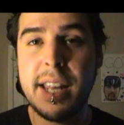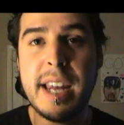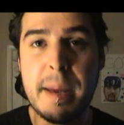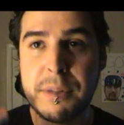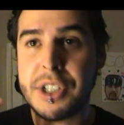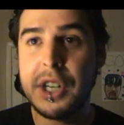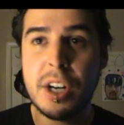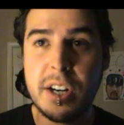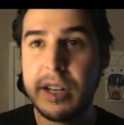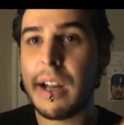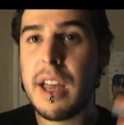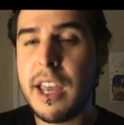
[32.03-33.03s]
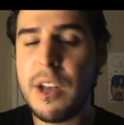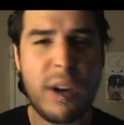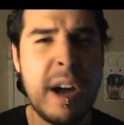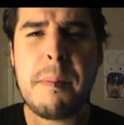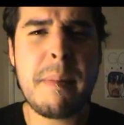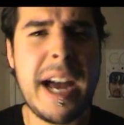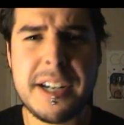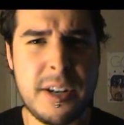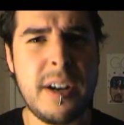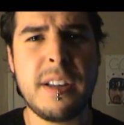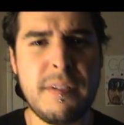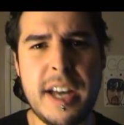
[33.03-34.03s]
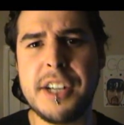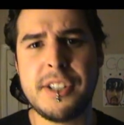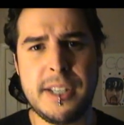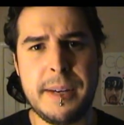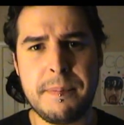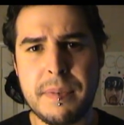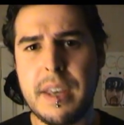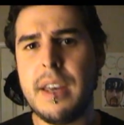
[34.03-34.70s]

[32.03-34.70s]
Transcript: and I'm sure he'll come back to earth eventually.